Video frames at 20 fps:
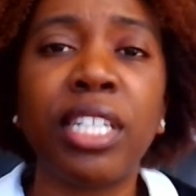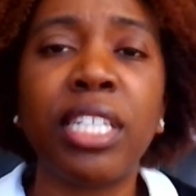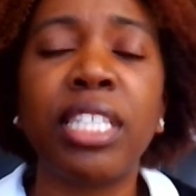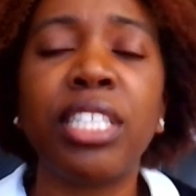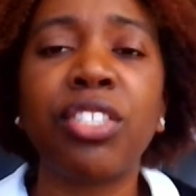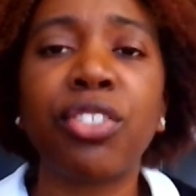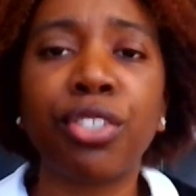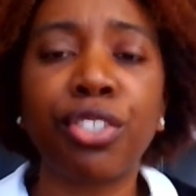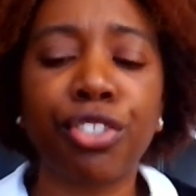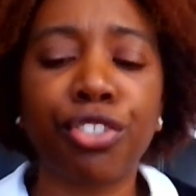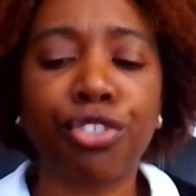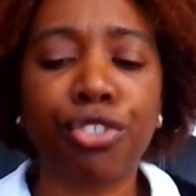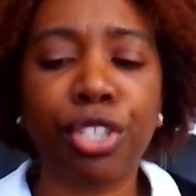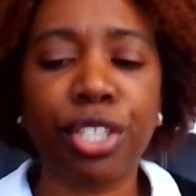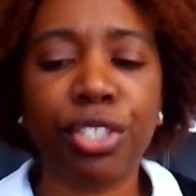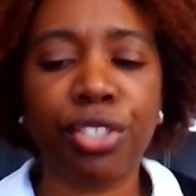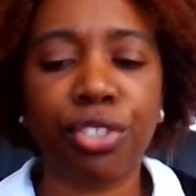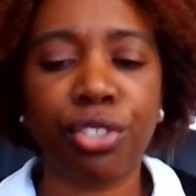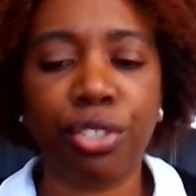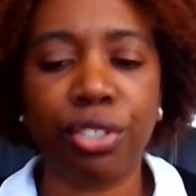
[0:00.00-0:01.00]
He's going to
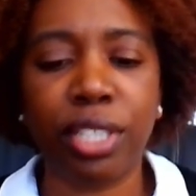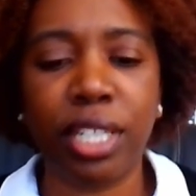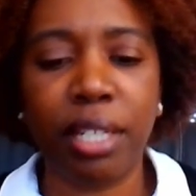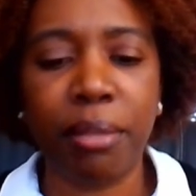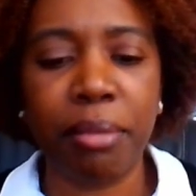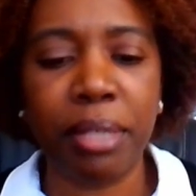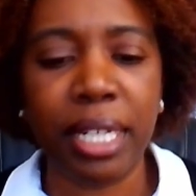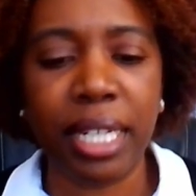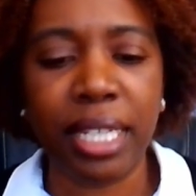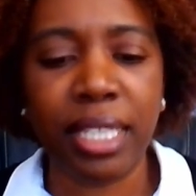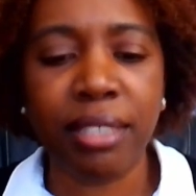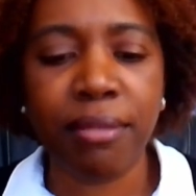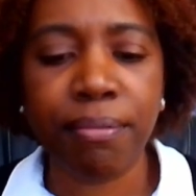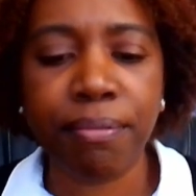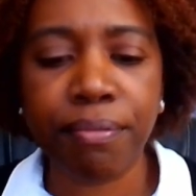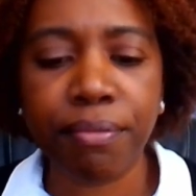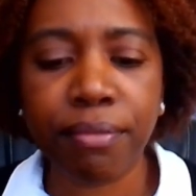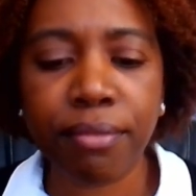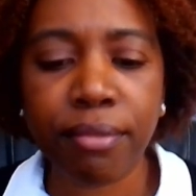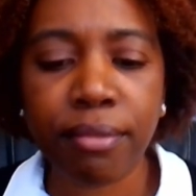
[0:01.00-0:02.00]
trust her. Amen?
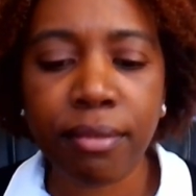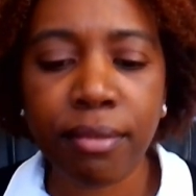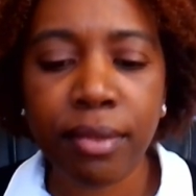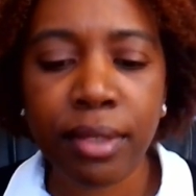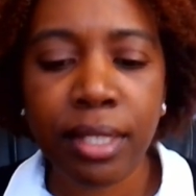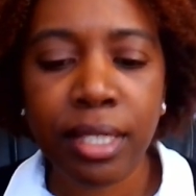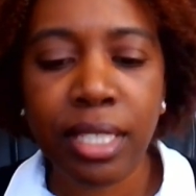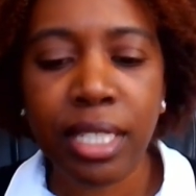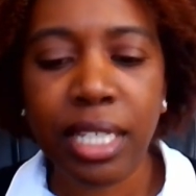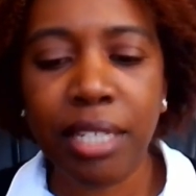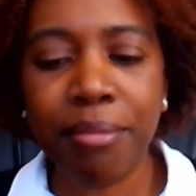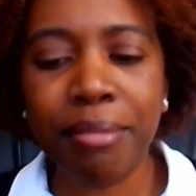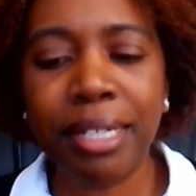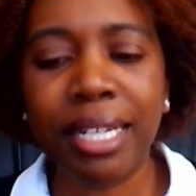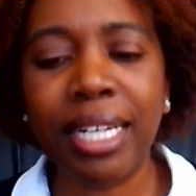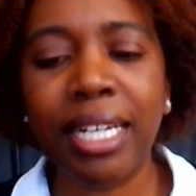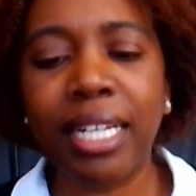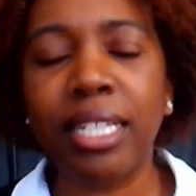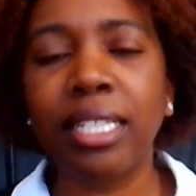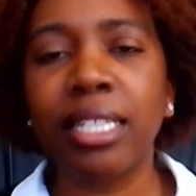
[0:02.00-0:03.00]

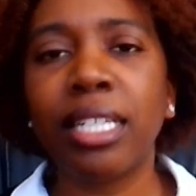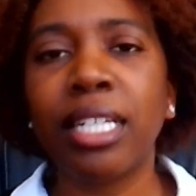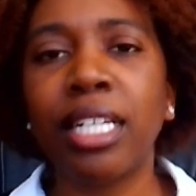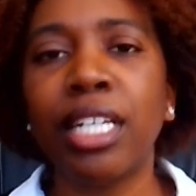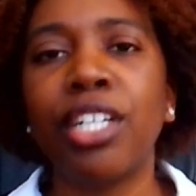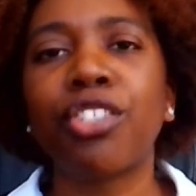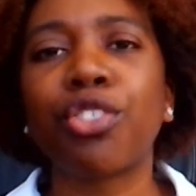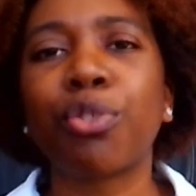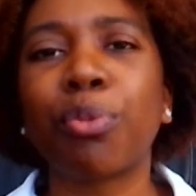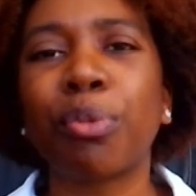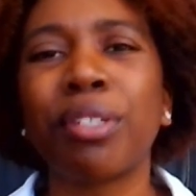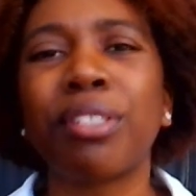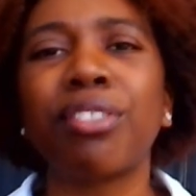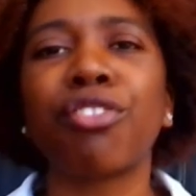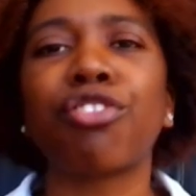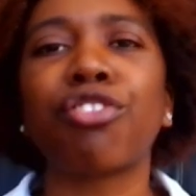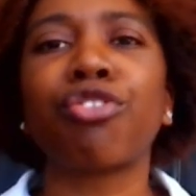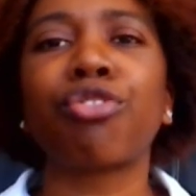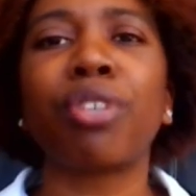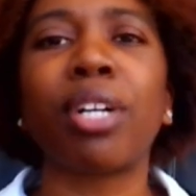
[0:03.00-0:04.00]
Amen. So we're going
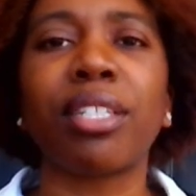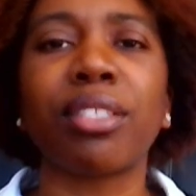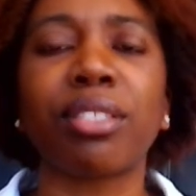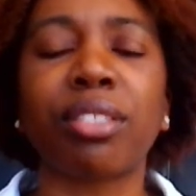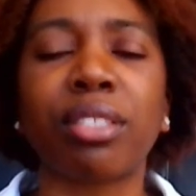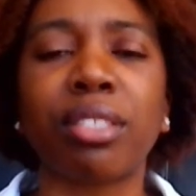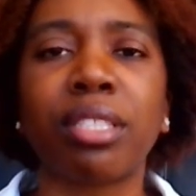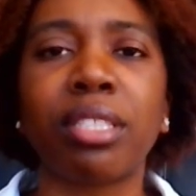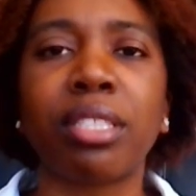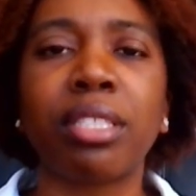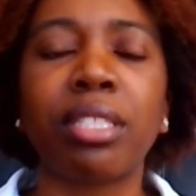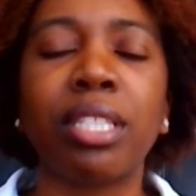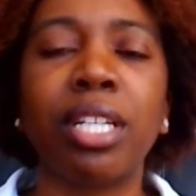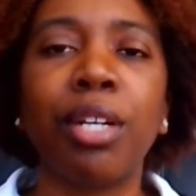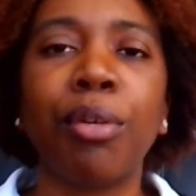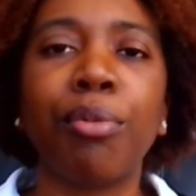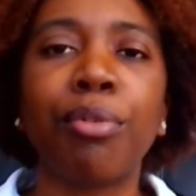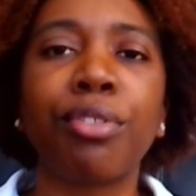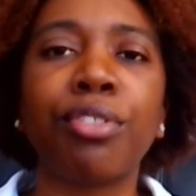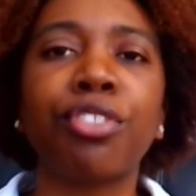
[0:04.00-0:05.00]
to trust.
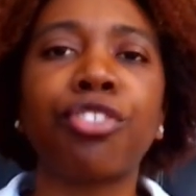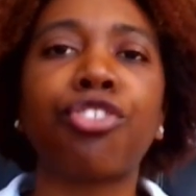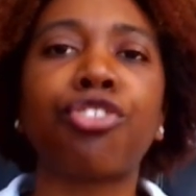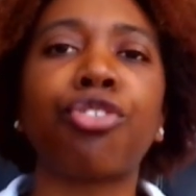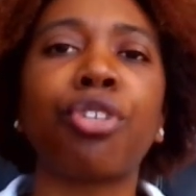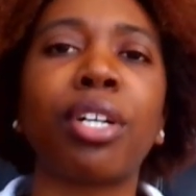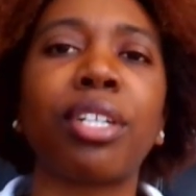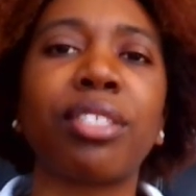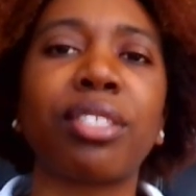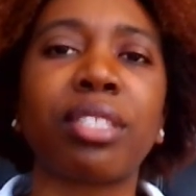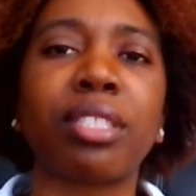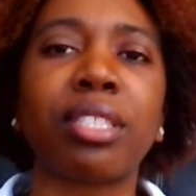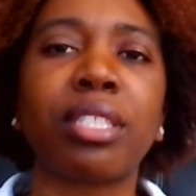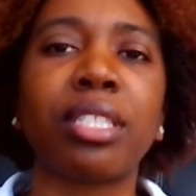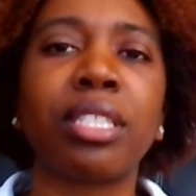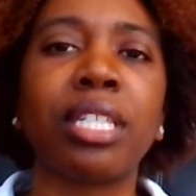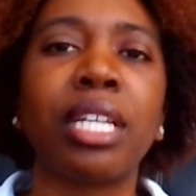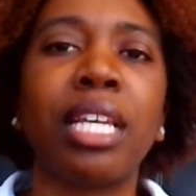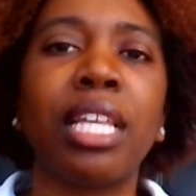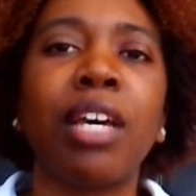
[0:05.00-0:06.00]
We're going to trust.
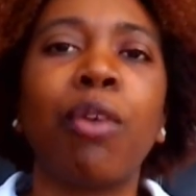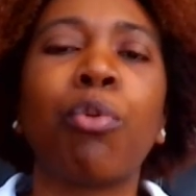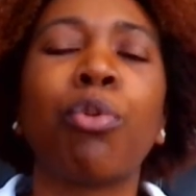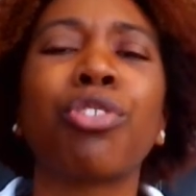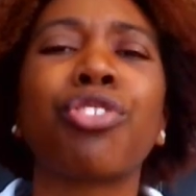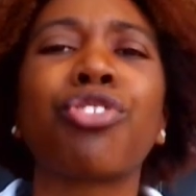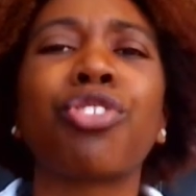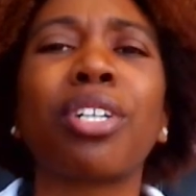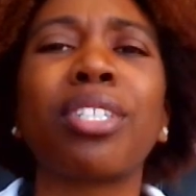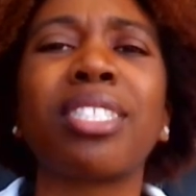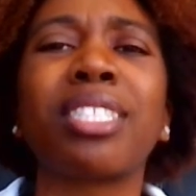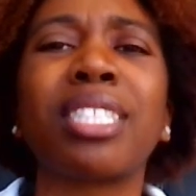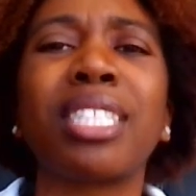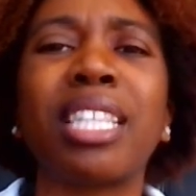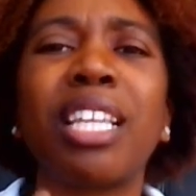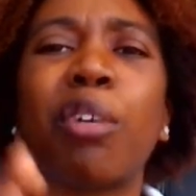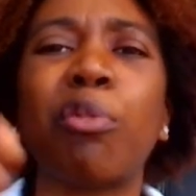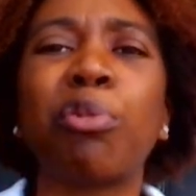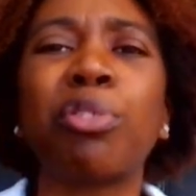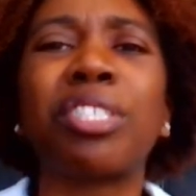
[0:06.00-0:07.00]
We're trusting
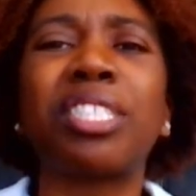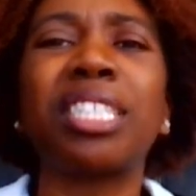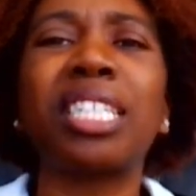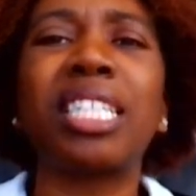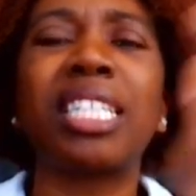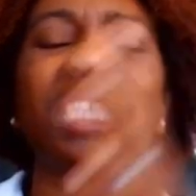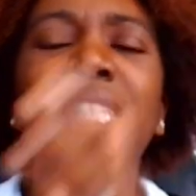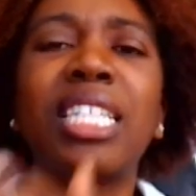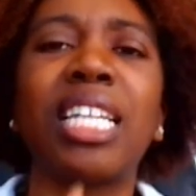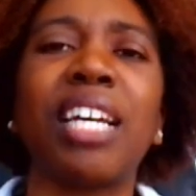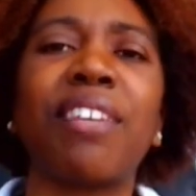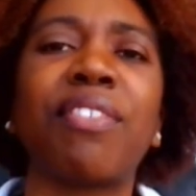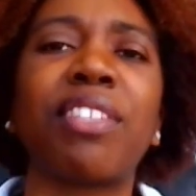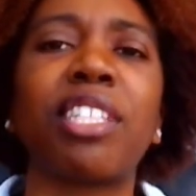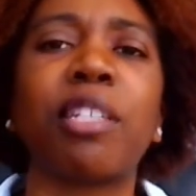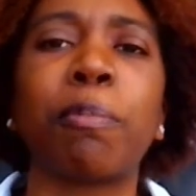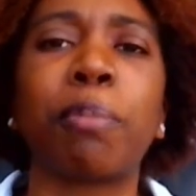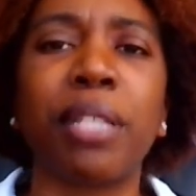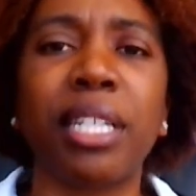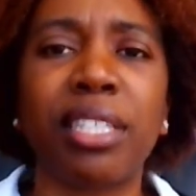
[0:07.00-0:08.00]
that we're seated in
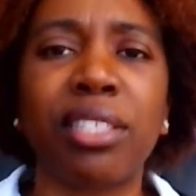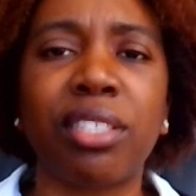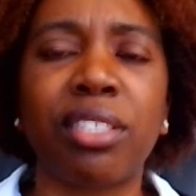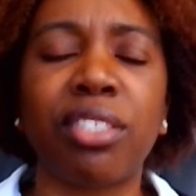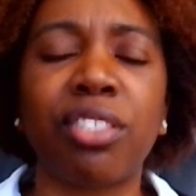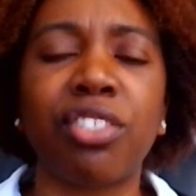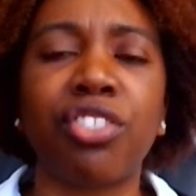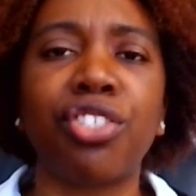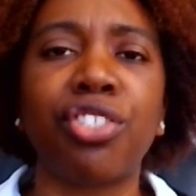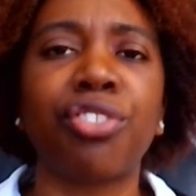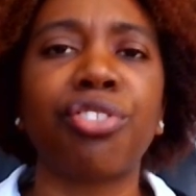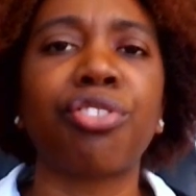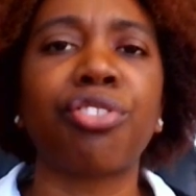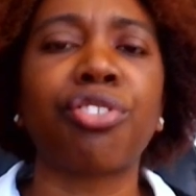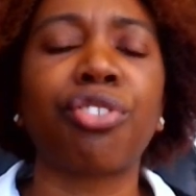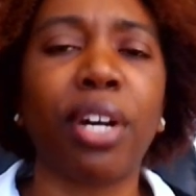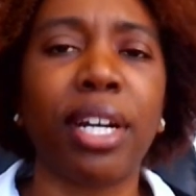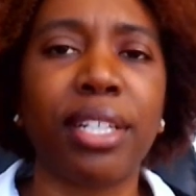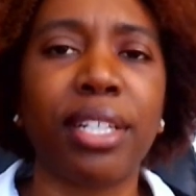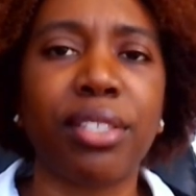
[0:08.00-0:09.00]
heavenly places in Jesus
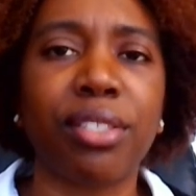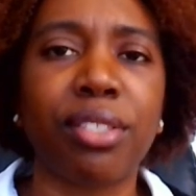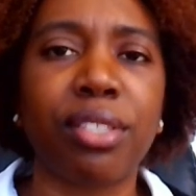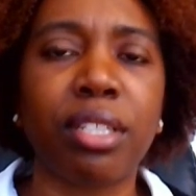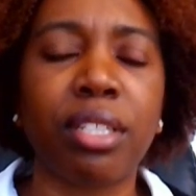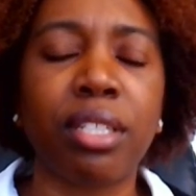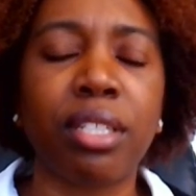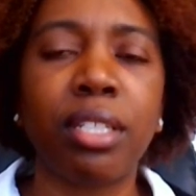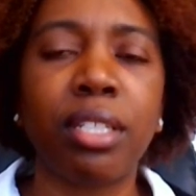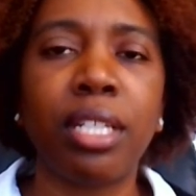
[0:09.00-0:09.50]
Christ.